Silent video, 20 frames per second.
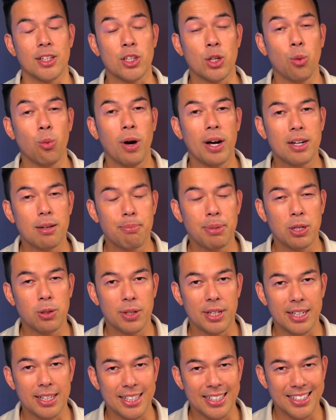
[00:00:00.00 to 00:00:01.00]
you want to
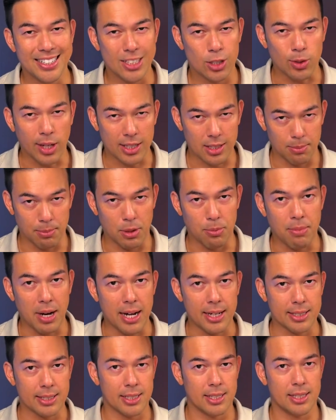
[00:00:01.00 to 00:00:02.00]
build an indestructible
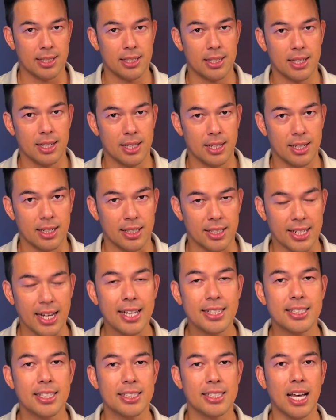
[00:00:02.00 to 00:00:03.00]
mind. And
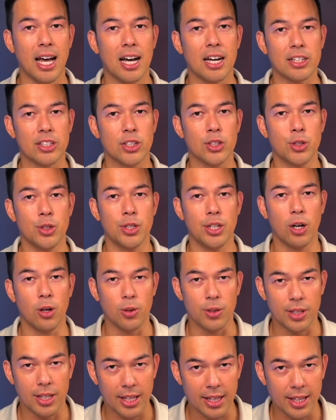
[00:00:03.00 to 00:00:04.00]
chances are you
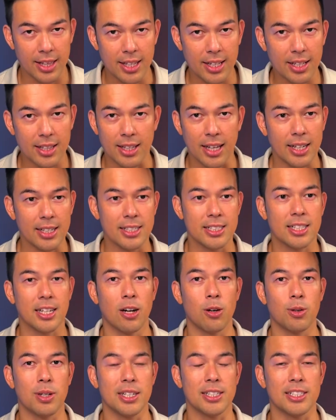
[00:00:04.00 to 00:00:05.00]
know that the thing that is
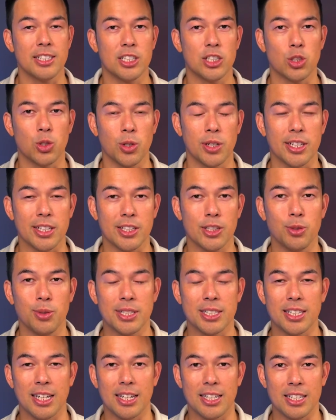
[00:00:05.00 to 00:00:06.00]
currently destroying you
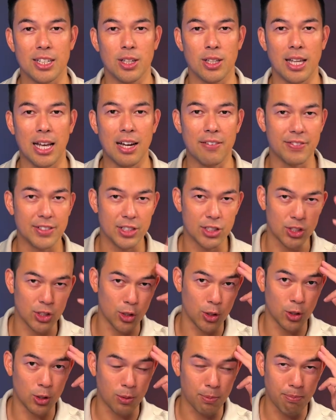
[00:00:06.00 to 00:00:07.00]
inside of your life is
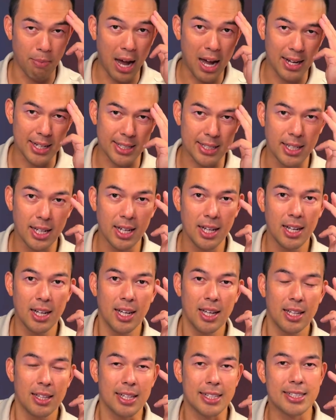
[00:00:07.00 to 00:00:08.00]
your mind.
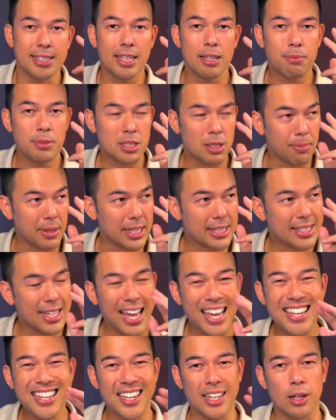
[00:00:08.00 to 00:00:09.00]
That seems to be
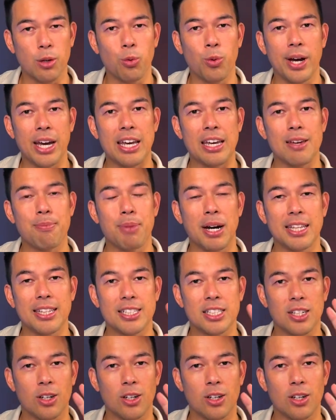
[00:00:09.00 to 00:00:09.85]
taken away by this